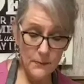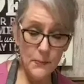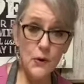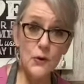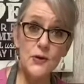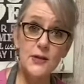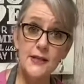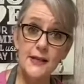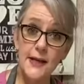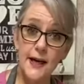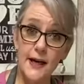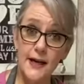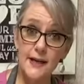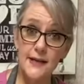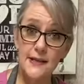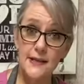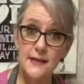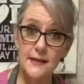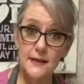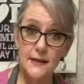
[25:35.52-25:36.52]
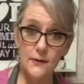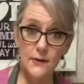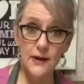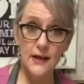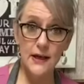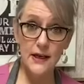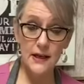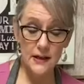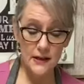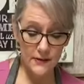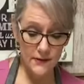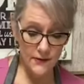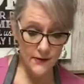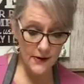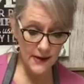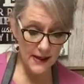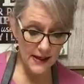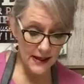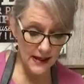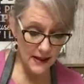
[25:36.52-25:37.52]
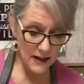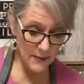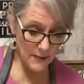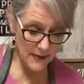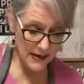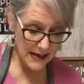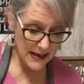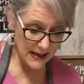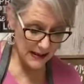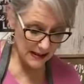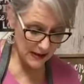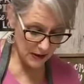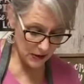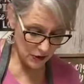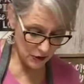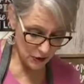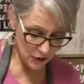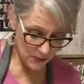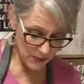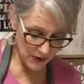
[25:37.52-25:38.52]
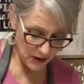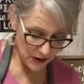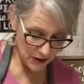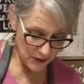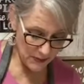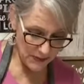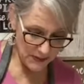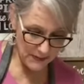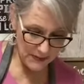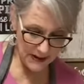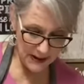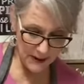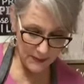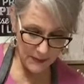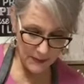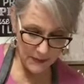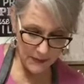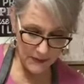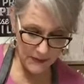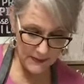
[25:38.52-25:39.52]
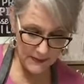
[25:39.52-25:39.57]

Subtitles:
Both sides, you want to heat the front and the back, and use your parchment paper.